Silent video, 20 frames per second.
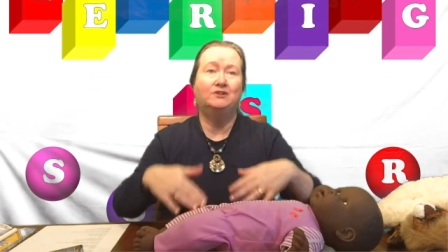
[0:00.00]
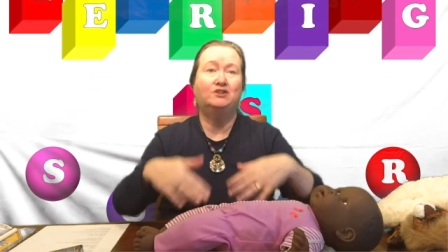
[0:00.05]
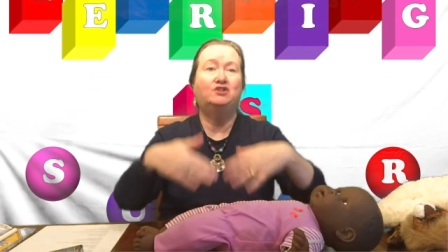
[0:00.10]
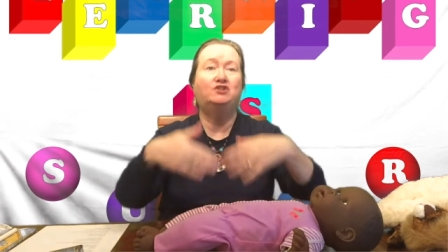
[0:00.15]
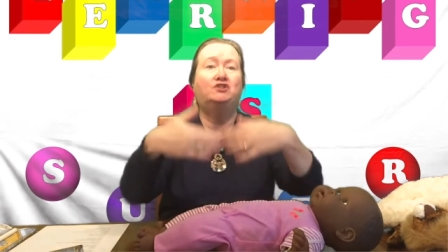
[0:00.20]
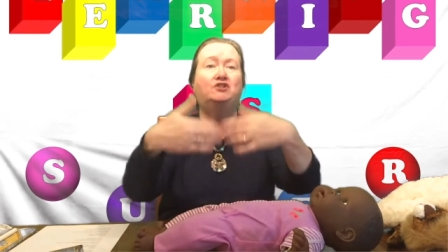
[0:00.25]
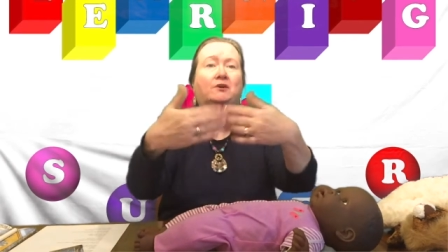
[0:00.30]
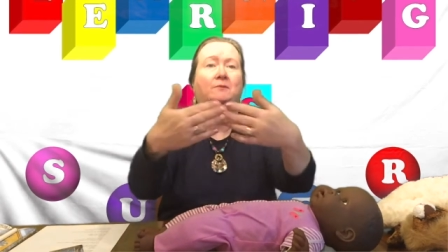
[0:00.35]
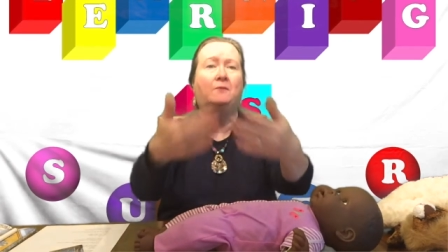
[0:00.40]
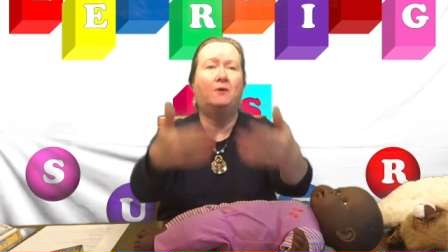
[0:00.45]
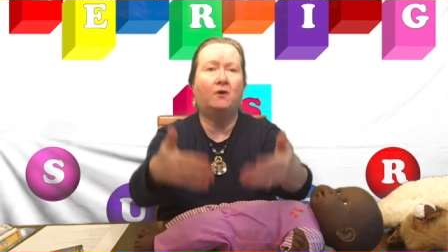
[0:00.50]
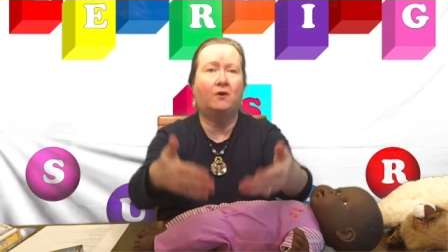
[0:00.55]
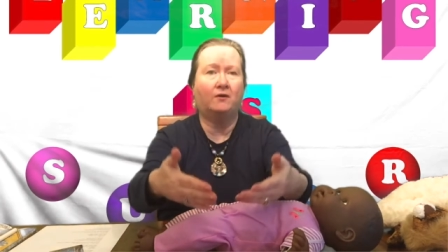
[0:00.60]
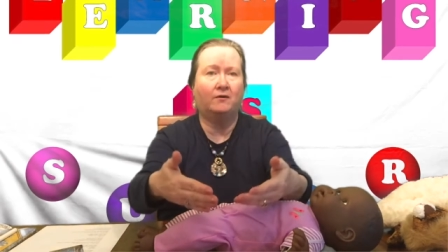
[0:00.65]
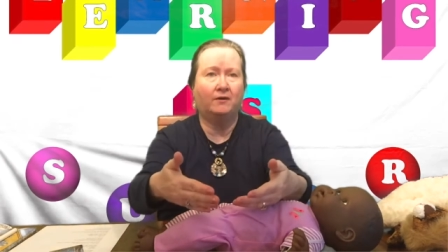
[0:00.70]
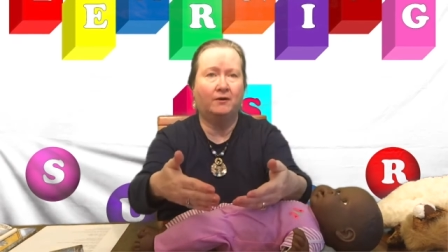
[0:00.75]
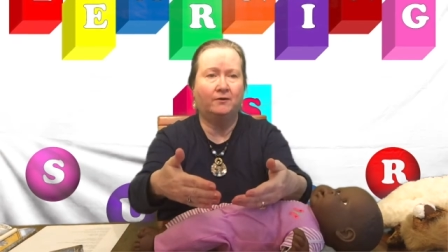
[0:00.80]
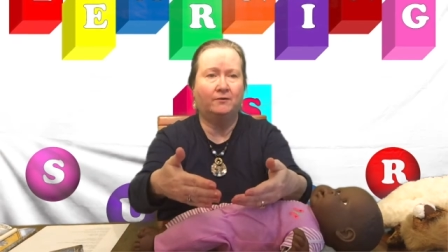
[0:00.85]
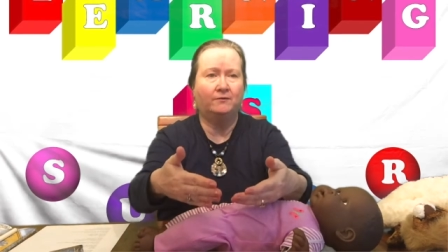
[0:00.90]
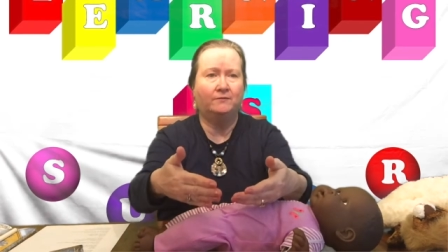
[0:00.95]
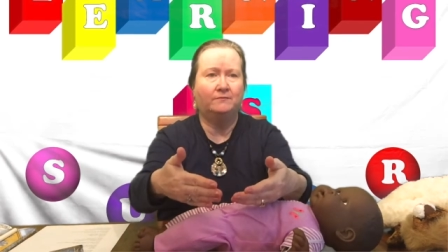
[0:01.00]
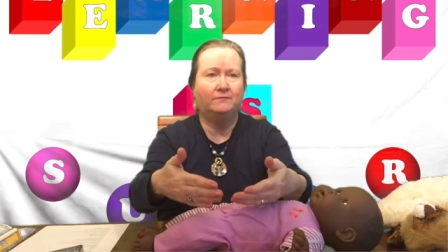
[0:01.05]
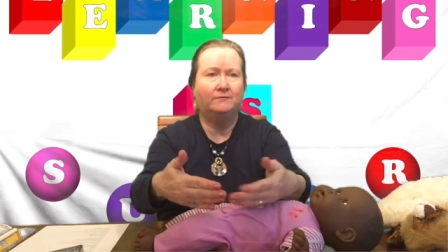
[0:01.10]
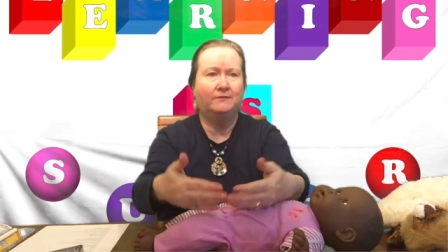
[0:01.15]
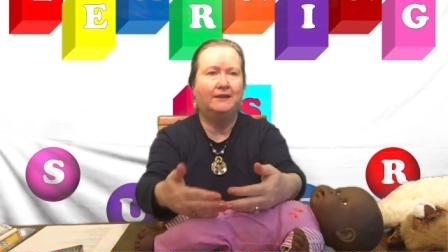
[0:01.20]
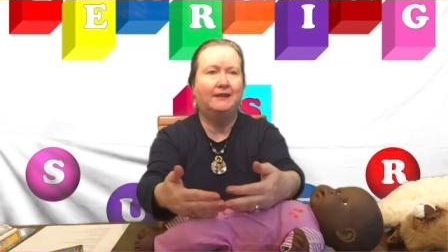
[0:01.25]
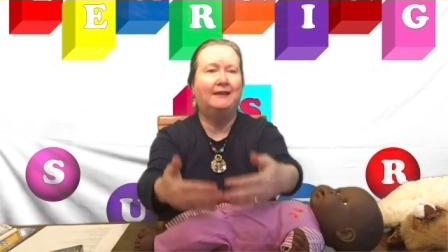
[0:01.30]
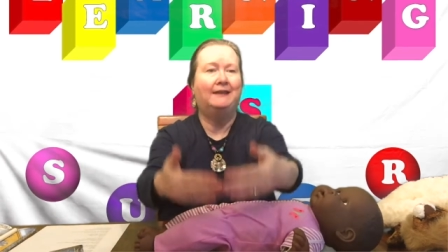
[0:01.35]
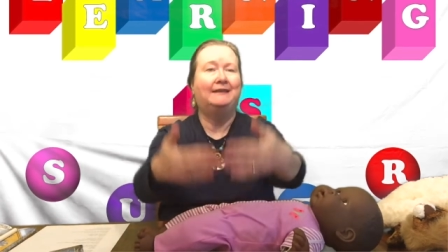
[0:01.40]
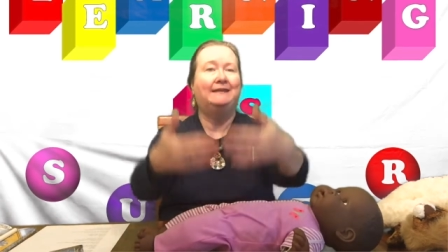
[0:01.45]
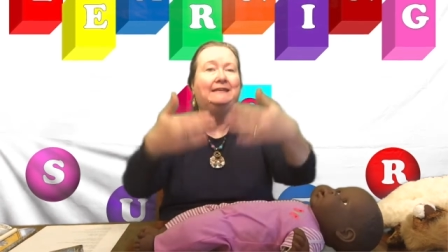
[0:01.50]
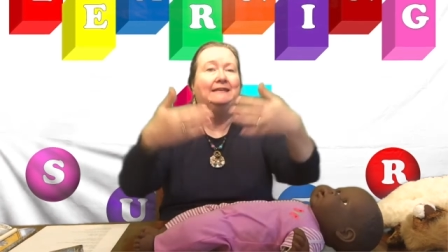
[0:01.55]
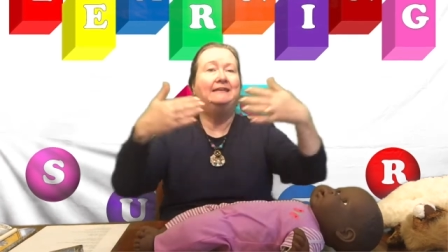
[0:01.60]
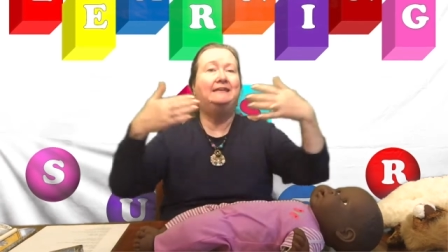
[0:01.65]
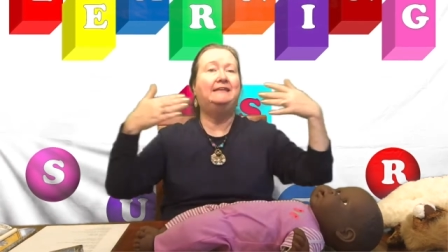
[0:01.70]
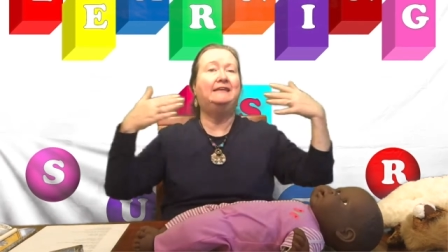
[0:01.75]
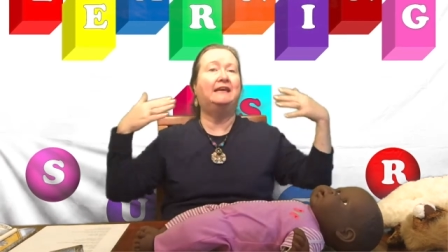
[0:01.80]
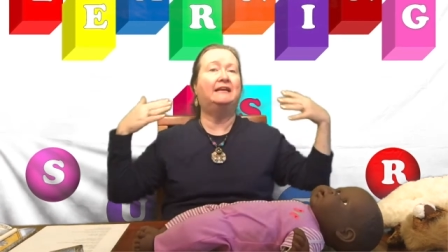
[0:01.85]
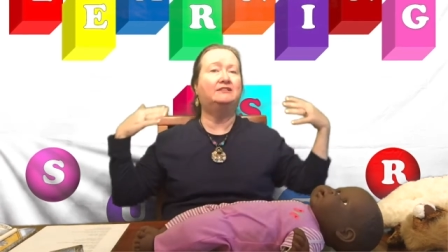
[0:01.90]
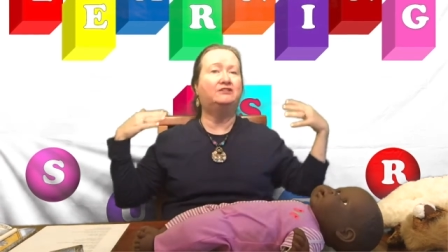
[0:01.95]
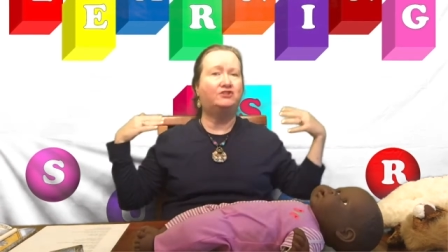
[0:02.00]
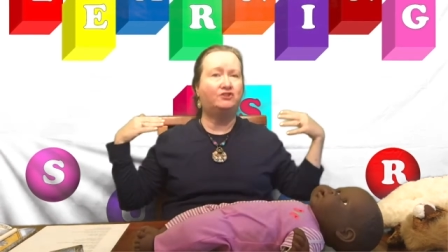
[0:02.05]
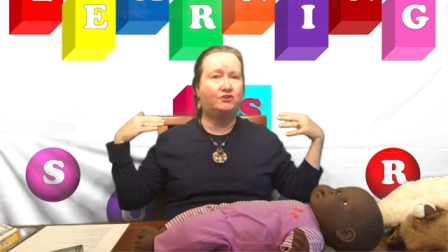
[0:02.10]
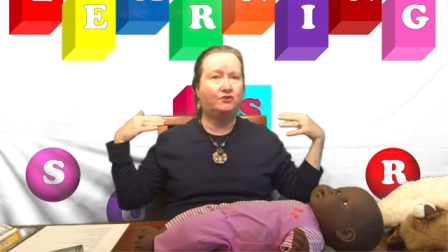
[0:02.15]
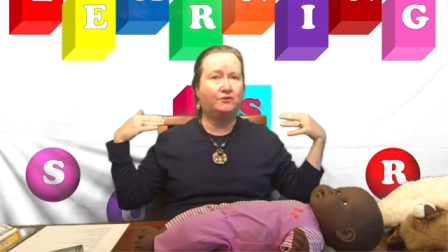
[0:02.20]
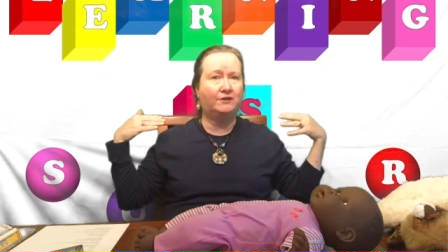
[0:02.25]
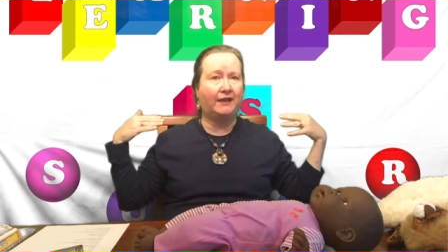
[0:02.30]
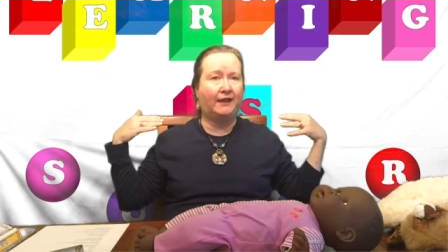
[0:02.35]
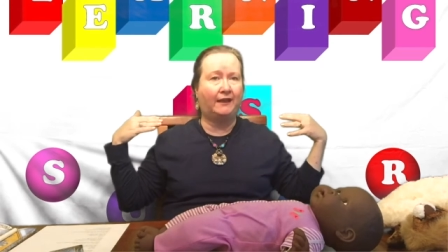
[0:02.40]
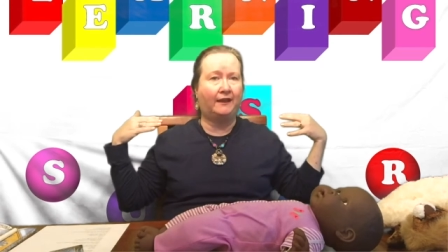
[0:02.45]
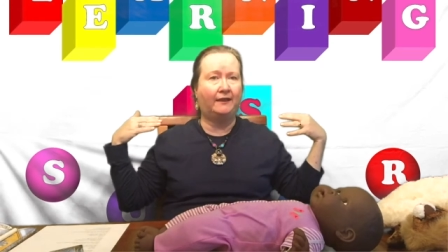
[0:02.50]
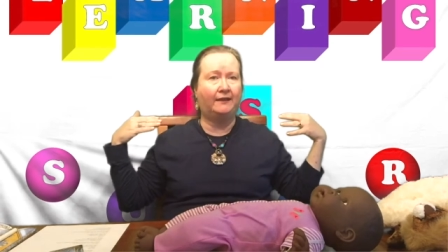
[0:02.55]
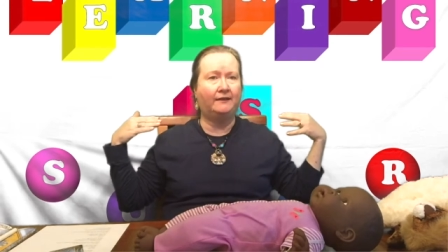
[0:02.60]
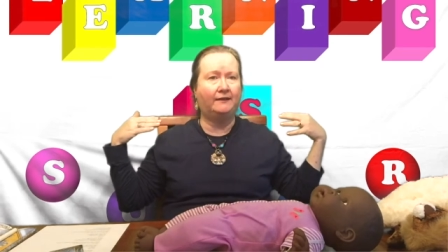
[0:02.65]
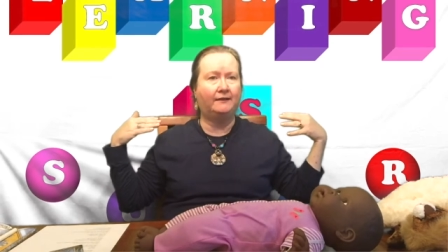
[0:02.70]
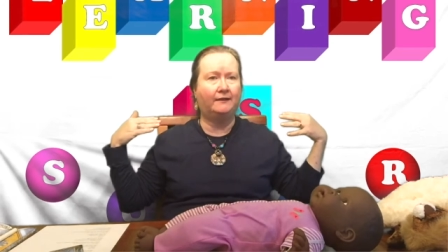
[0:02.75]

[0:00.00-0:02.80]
tomorrow, yesterday,